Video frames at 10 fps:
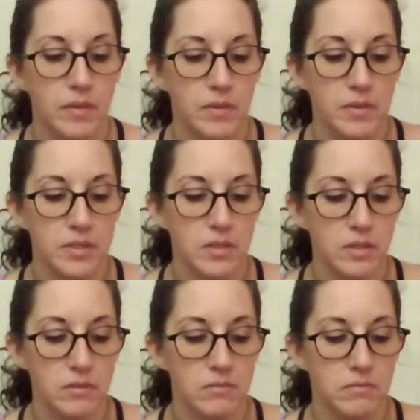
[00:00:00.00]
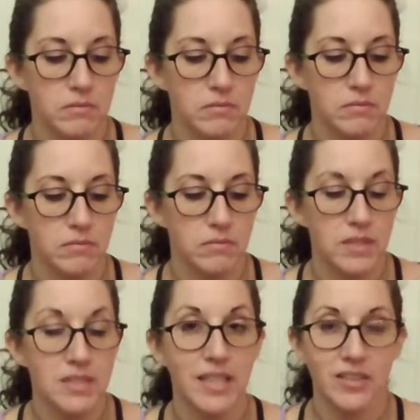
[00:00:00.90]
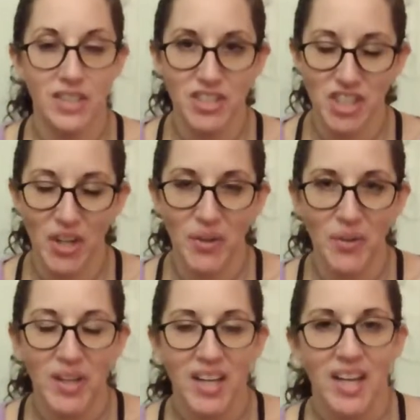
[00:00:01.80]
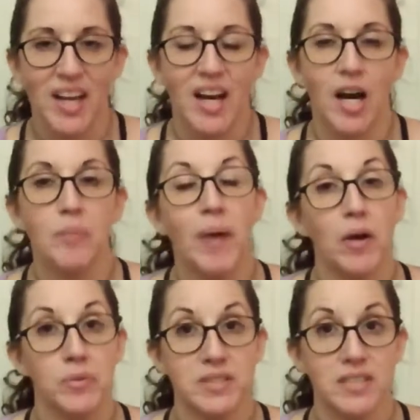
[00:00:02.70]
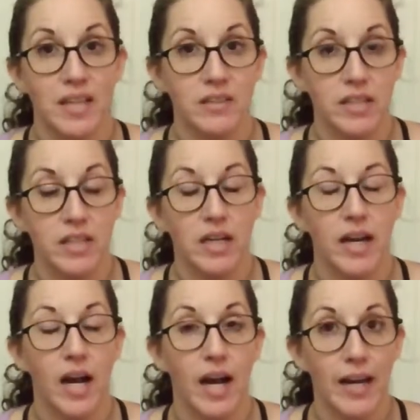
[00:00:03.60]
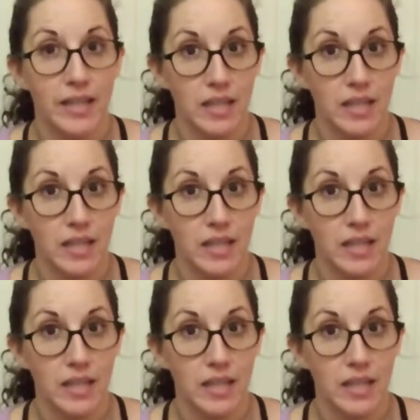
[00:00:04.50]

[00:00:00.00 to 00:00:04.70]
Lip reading: what's it called? The Daily Show, about recycling. I highly